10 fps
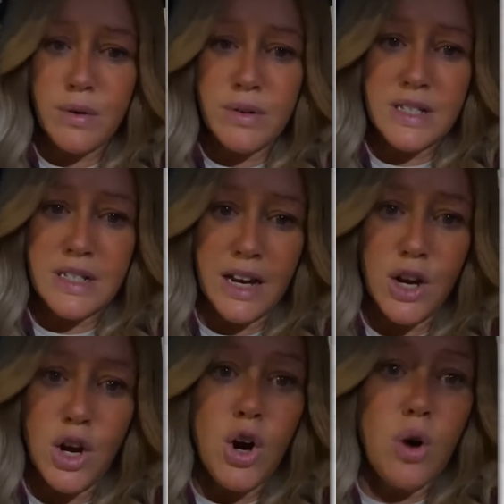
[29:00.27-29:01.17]
working
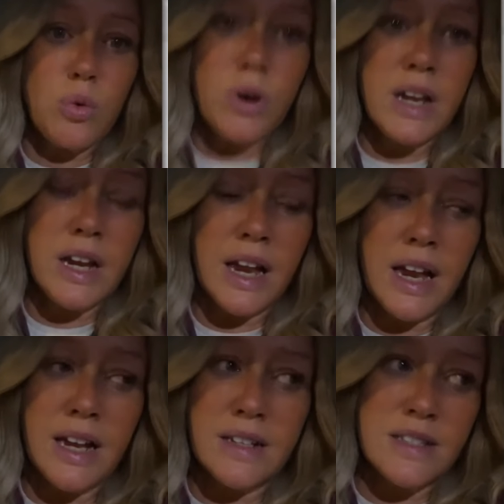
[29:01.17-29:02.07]
as an
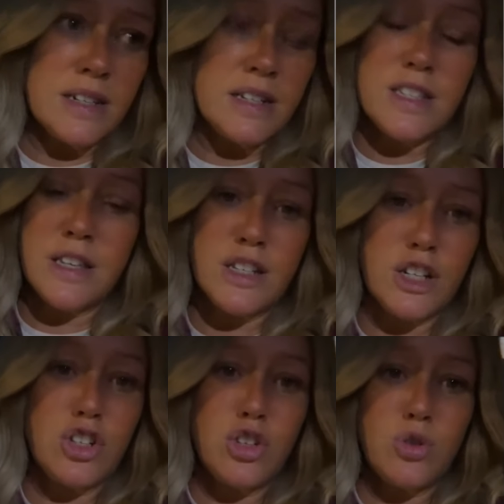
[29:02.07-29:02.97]
assistant to a school
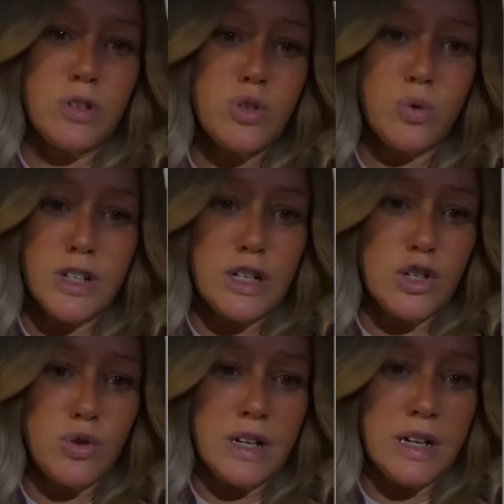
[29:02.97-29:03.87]
teacher in an elementary
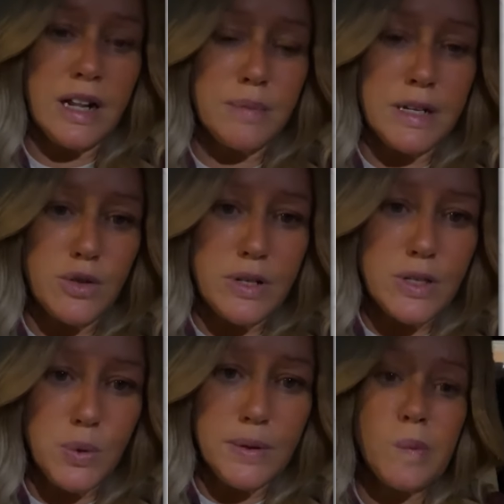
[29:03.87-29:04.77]
school.
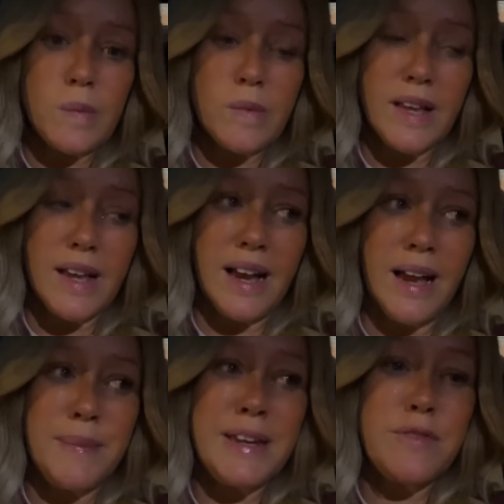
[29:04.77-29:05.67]
I made
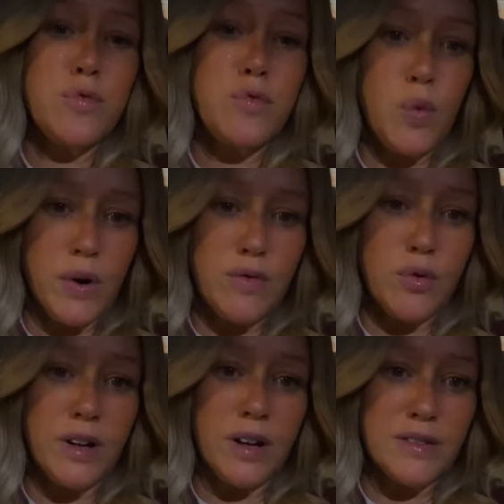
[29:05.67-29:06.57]
$44 a day.
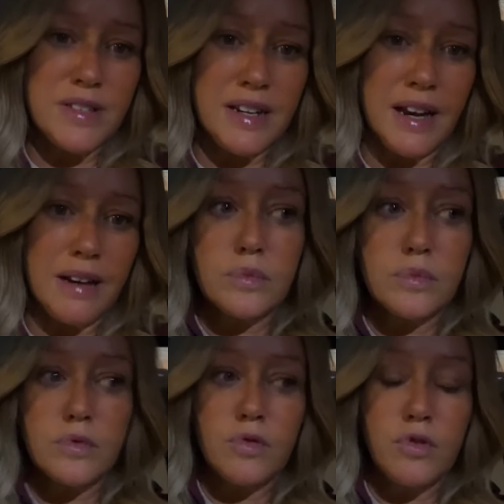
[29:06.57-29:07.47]
For 24
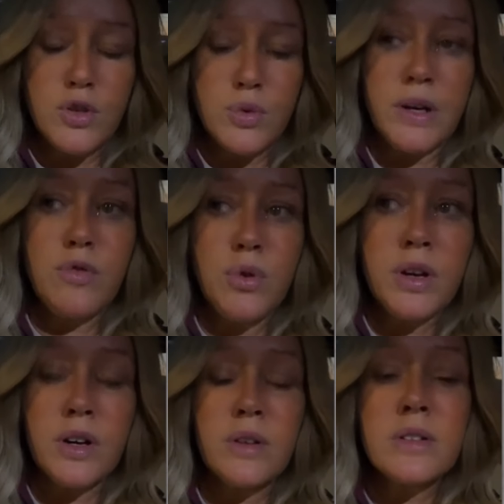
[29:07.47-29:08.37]
years, I lived
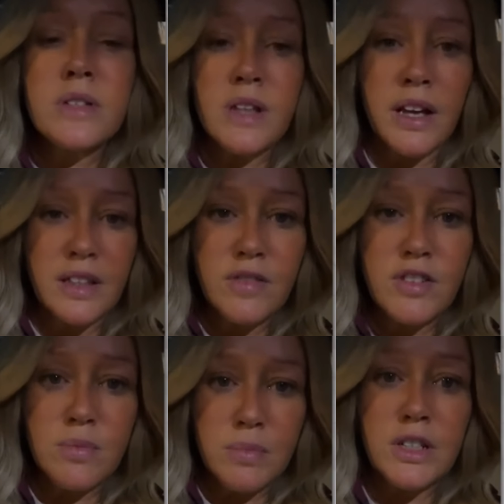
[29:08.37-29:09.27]
in million-dollar
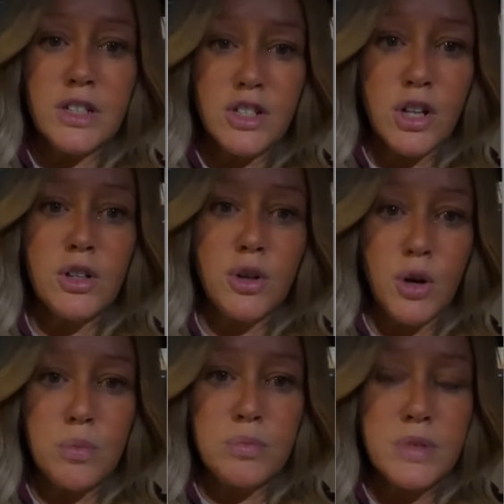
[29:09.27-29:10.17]
homes.
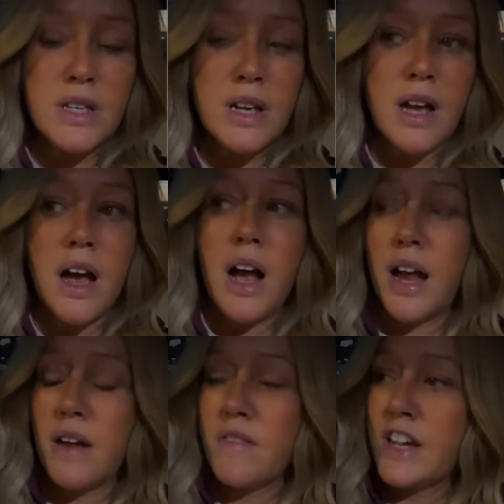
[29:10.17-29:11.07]
I vacationed all over
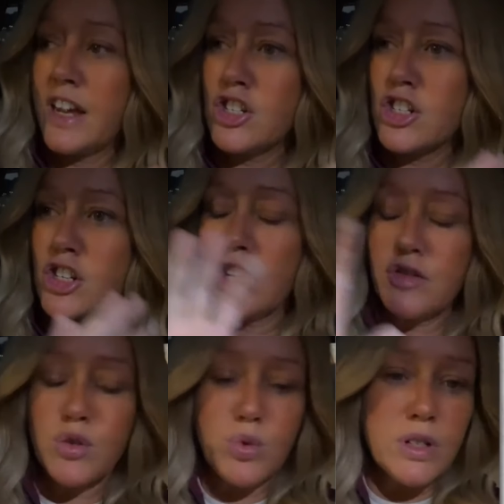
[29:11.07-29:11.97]
the world. I spent my
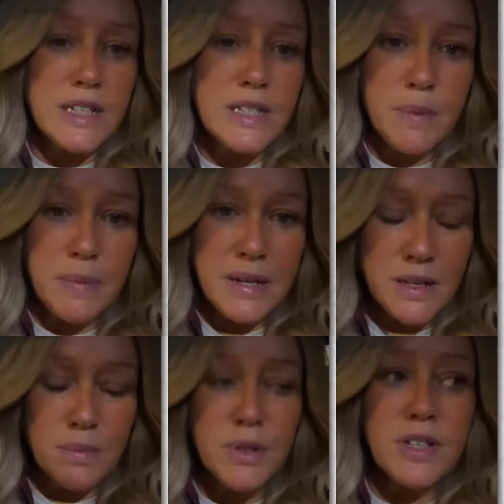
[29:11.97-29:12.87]
summers in
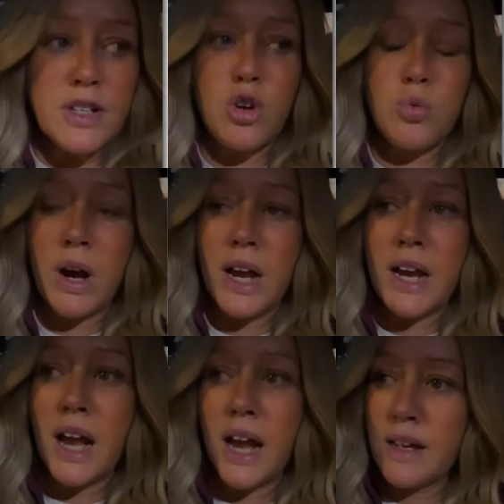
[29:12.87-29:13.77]
Hawaii. I could buy
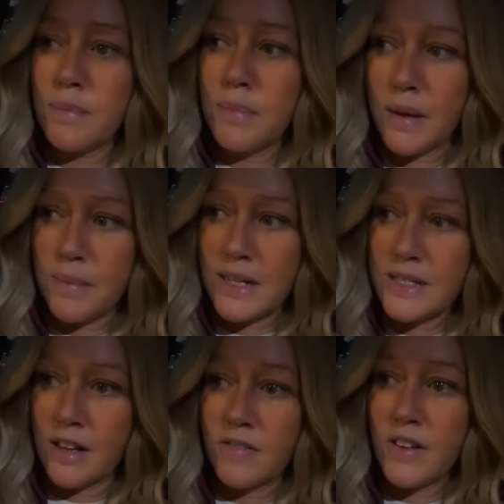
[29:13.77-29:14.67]
myself
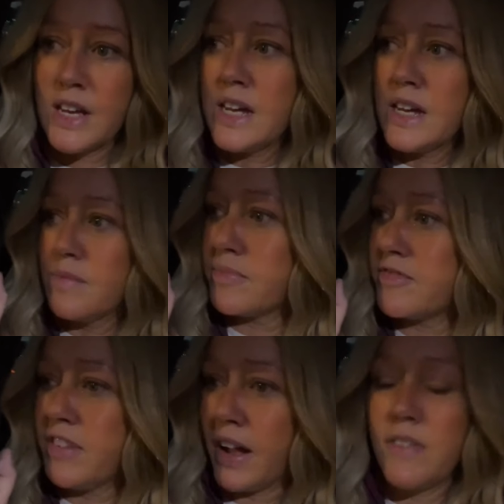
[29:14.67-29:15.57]

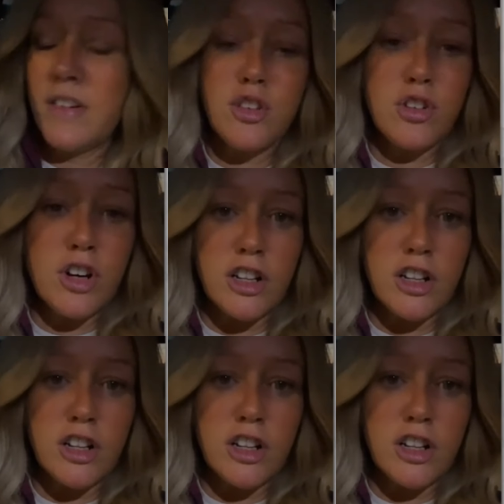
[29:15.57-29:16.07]
$500 jeans,